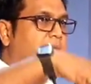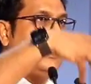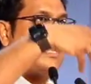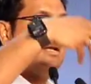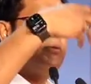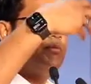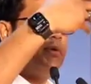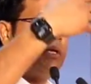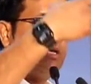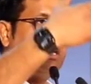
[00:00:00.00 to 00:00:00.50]

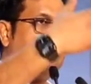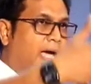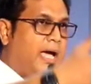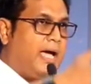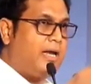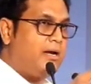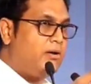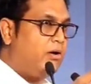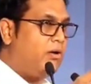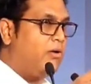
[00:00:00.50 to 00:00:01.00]
and we
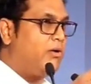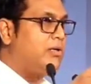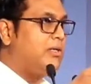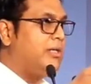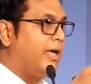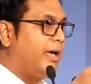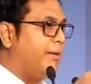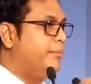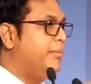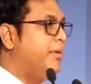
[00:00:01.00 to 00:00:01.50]
handhold
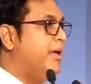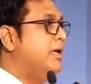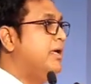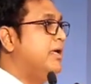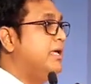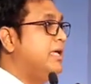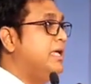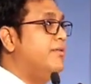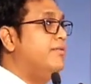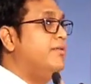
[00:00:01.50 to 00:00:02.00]
them
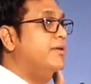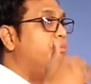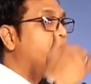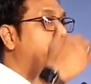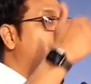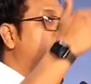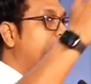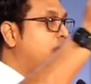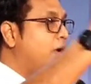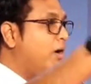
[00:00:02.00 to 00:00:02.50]

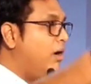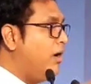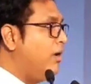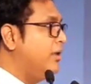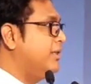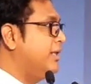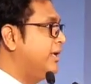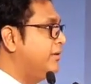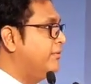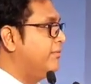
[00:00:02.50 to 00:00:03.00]
even
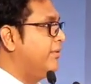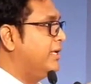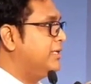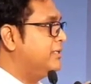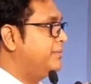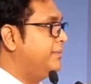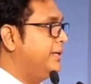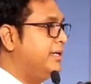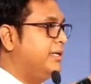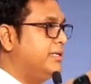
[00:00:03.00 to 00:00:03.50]
beyond the
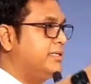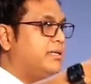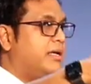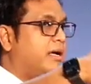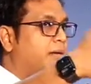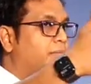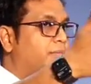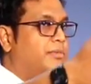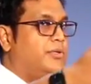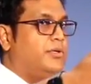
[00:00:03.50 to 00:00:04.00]
investment has
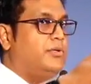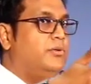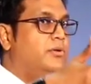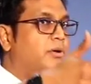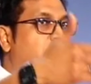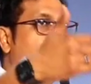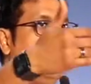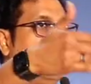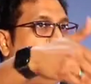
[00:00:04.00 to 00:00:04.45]
come through